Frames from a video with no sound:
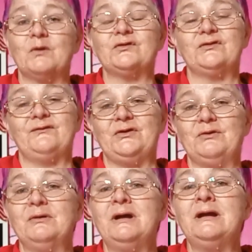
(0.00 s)
Most of
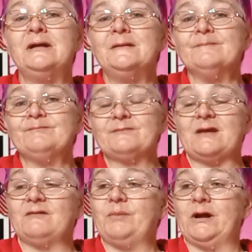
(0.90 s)
you
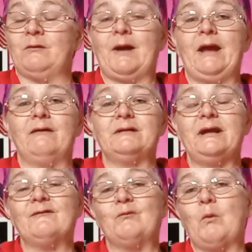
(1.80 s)
that have been around
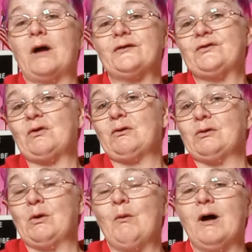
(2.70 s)
have watched her
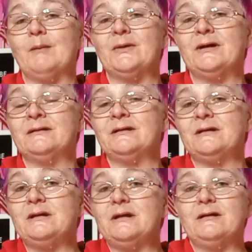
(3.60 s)
grow up
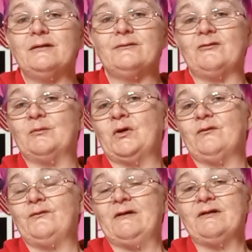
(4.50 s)
from
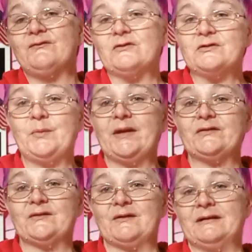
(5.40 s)
her very first
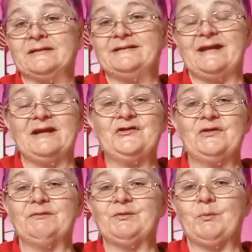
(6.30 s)
picture on the day
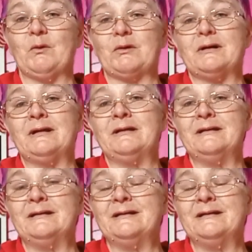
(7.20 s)
she was born